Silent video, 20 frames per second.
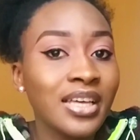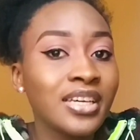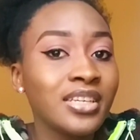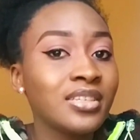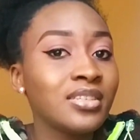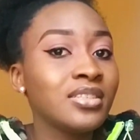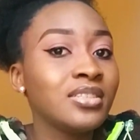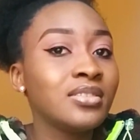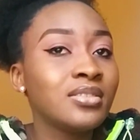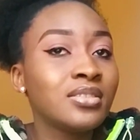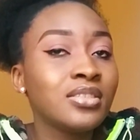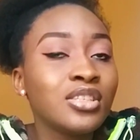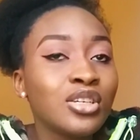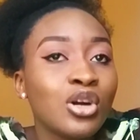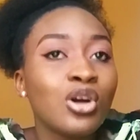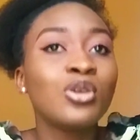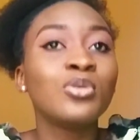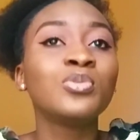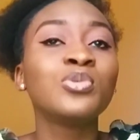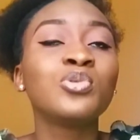like it
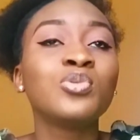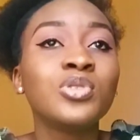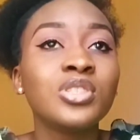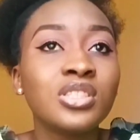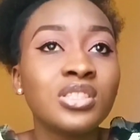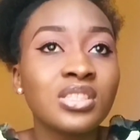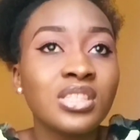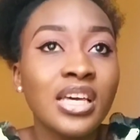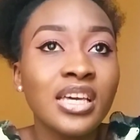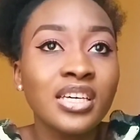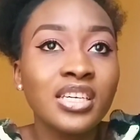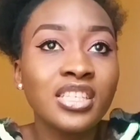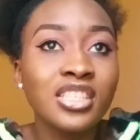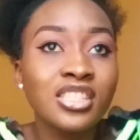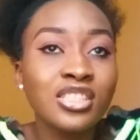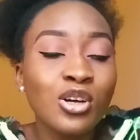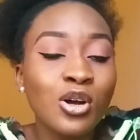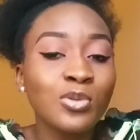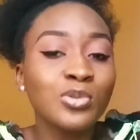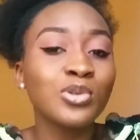comes with, like,
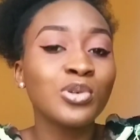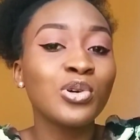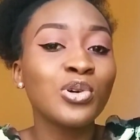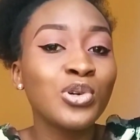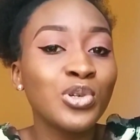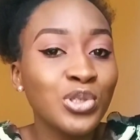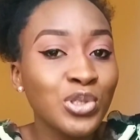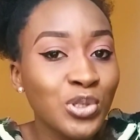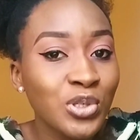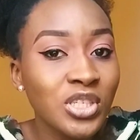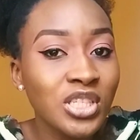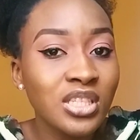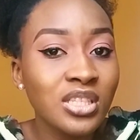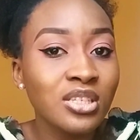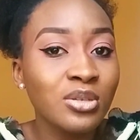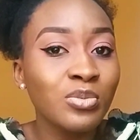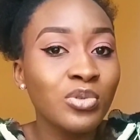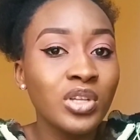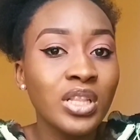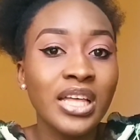it comes
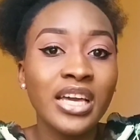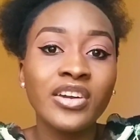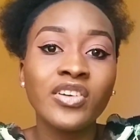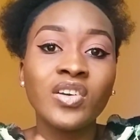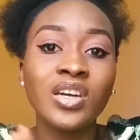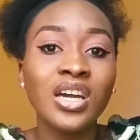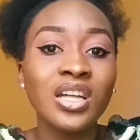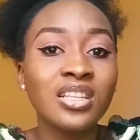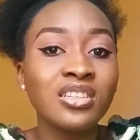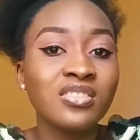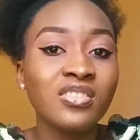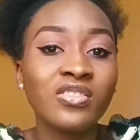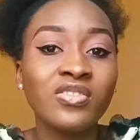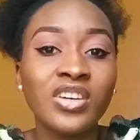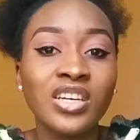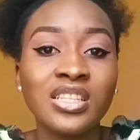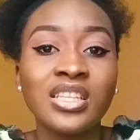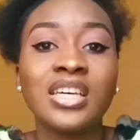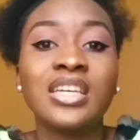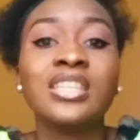unconsciously, but like regardless of the
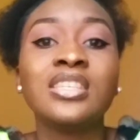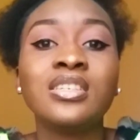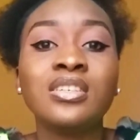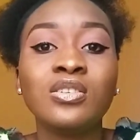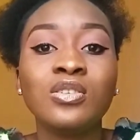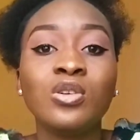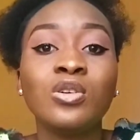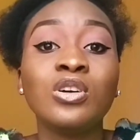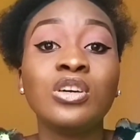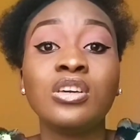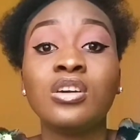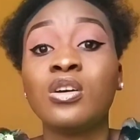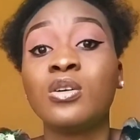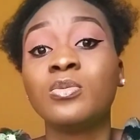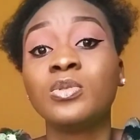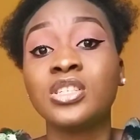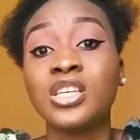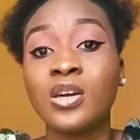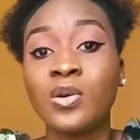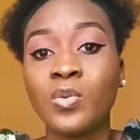fact that it
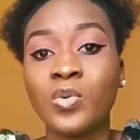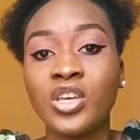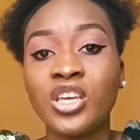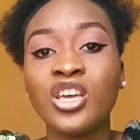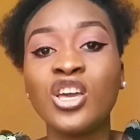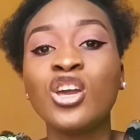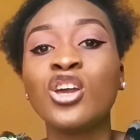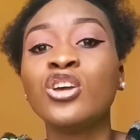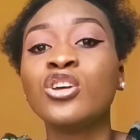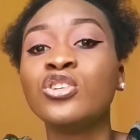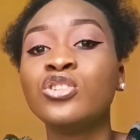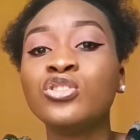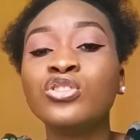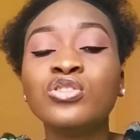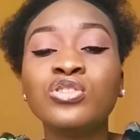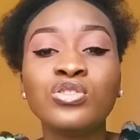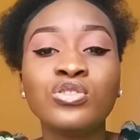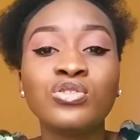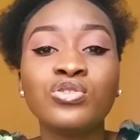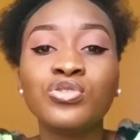comes that way, you
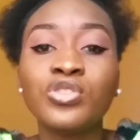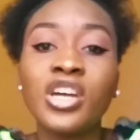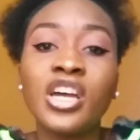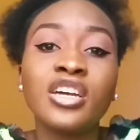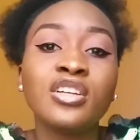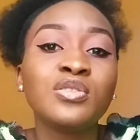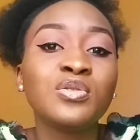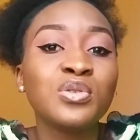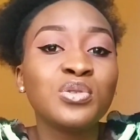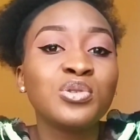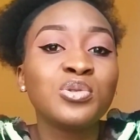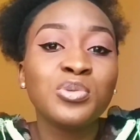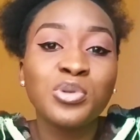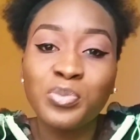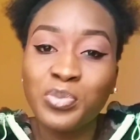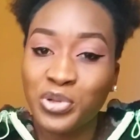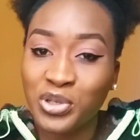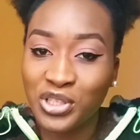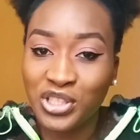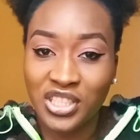should try not to be
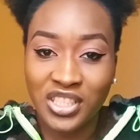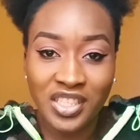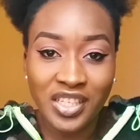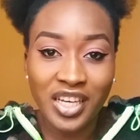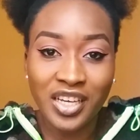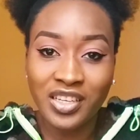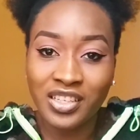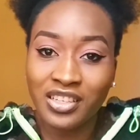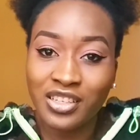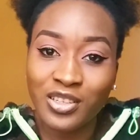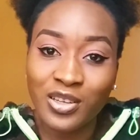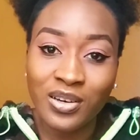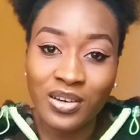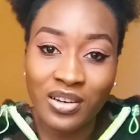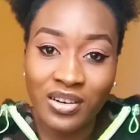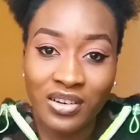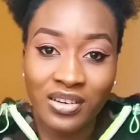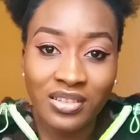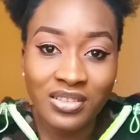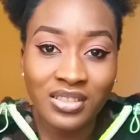punching the calculator
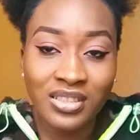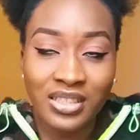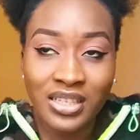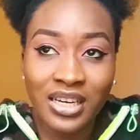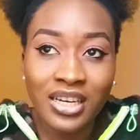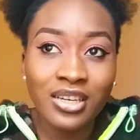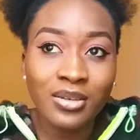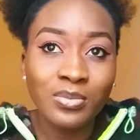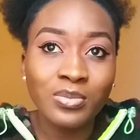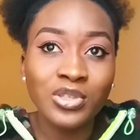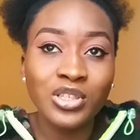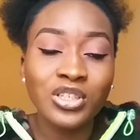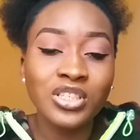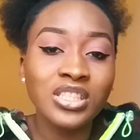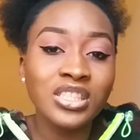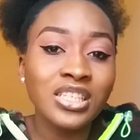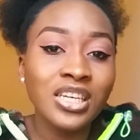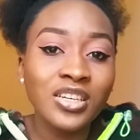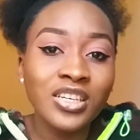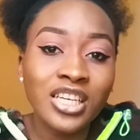all the time,
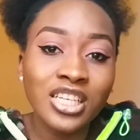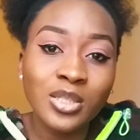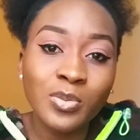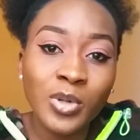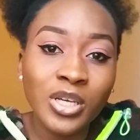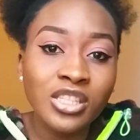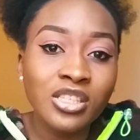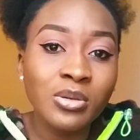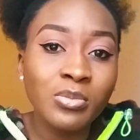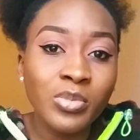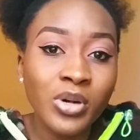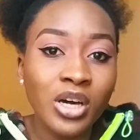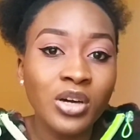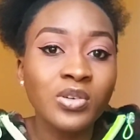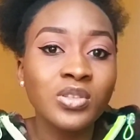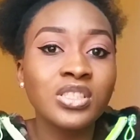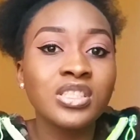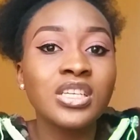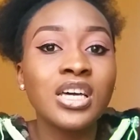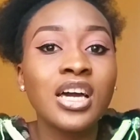because now you're spending
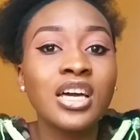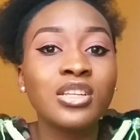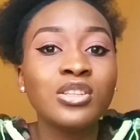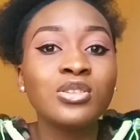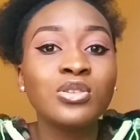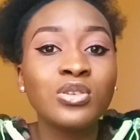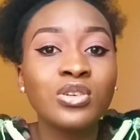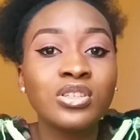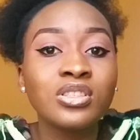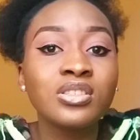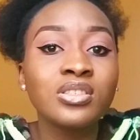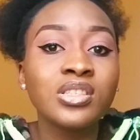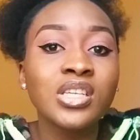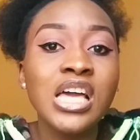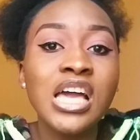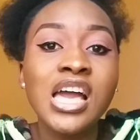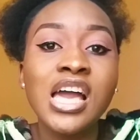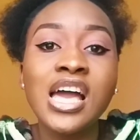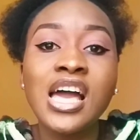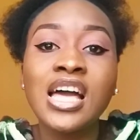pounds and not
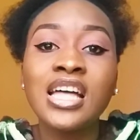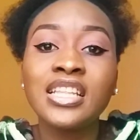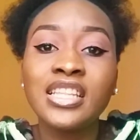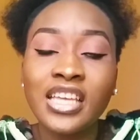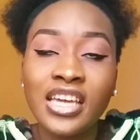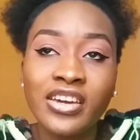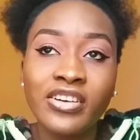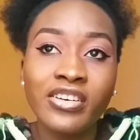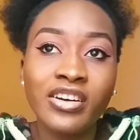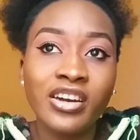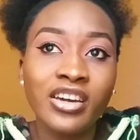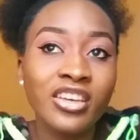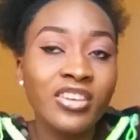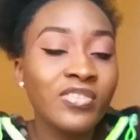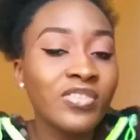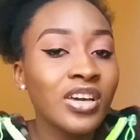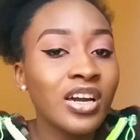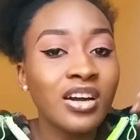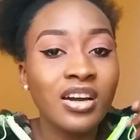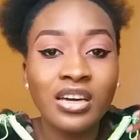naira.
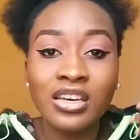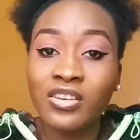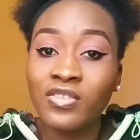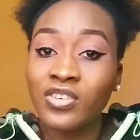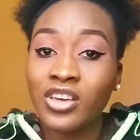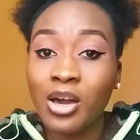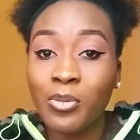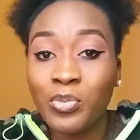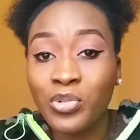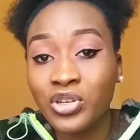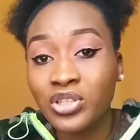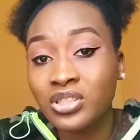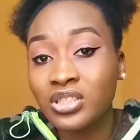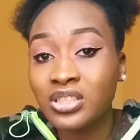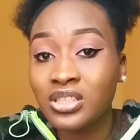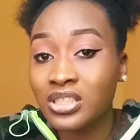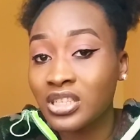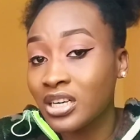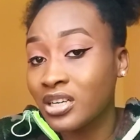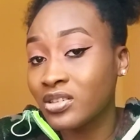If you're
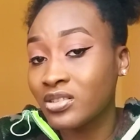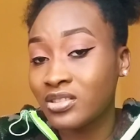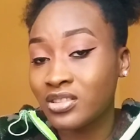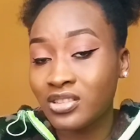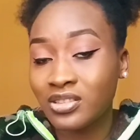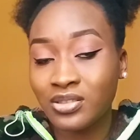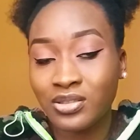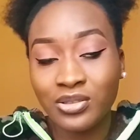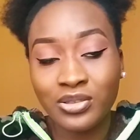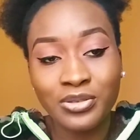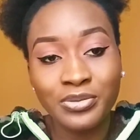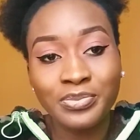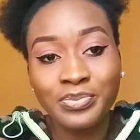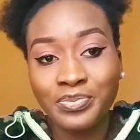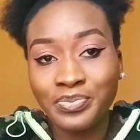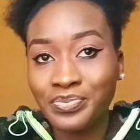punching the calculator,